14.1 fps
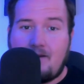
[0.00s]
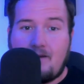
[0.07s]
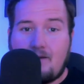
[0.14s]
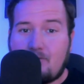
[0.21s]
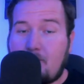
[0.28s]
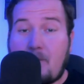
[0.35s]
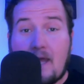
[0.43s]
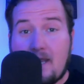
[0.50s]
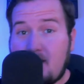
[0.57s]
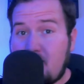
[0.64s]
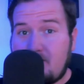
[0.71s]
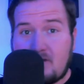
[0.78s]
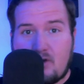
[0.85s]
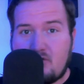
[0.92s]

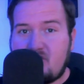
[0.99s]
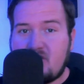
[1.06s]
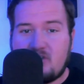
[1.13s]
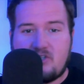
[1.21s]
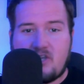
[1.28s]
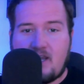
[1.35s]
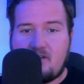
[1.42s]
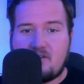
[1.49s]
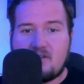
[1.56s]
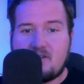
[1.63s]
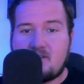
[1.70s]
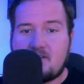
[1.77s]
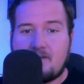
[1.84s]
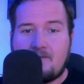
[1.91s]
repetitive coaching
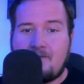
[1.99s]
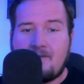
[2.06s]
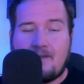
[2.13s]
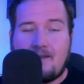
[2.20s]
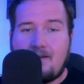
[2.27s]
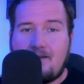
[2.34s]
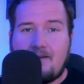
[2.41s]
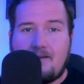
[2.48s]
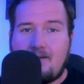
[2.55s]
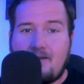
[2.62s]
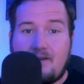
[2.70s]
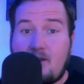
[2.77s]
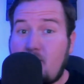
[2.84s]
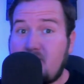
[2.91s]
changes,
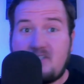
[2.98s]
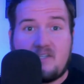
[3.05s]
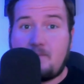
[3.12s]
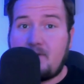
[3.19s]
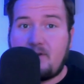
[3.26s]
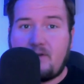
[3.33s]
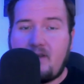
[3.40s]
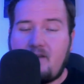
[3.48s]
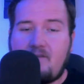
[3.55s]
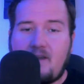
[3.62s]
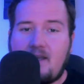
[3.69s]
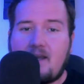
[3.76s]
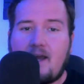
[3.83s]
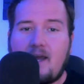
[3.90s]
no stability of
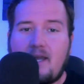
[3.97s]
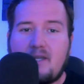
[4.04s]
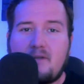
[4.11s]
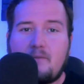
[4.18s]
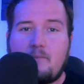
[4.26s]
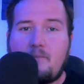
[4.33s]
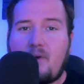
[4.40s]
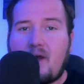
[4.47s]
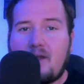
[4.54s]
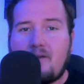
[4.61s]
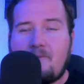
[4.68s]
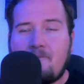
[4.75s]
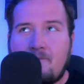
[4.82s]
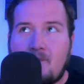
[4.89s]
any kind, but
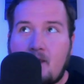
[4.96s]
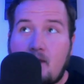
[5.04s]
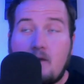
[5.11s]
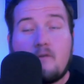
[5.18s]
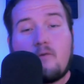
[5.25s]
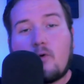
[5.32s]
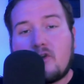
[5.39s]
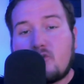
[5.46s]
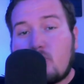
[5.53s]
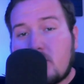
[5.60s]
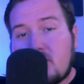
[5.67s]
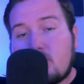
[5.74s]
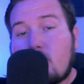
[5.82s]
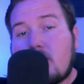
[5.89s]
for
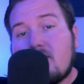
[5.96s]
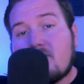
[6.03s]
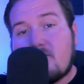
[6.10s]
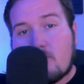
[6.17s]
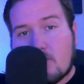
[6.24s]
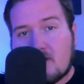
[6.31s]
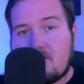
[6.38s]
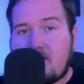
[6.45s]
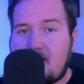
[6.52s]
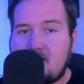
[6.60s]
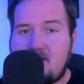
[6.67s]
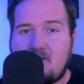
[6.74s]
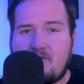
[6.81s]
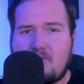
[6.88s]
2024
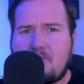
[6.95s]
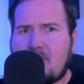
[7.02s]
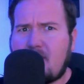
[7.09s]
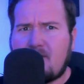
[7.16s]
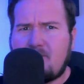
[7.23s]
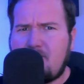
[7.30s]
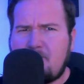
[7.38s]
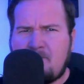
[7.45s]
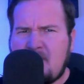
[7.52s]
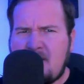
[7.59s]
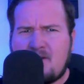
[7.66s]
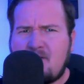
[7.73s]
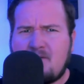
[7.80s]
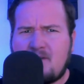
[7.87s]
fantasy football, you
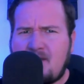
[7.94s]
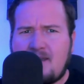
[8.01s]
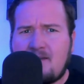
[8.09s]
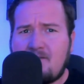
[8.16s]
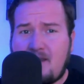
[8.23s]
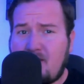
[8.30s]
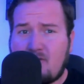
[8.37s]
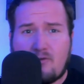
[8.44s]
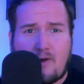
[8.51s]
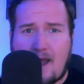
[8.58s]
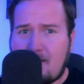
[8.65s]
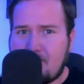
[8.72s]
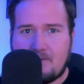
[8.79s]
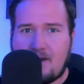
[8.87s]
don't give a
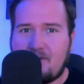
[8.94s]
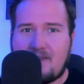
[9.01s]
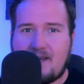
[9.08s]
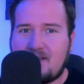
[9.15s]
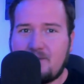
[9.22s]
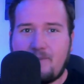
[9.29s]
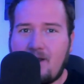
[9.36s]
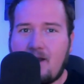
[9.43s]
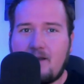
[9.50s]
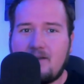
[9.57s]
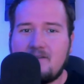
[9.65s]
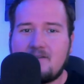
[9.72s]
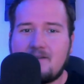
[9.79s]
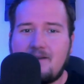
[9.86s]
crap about that, to be honest.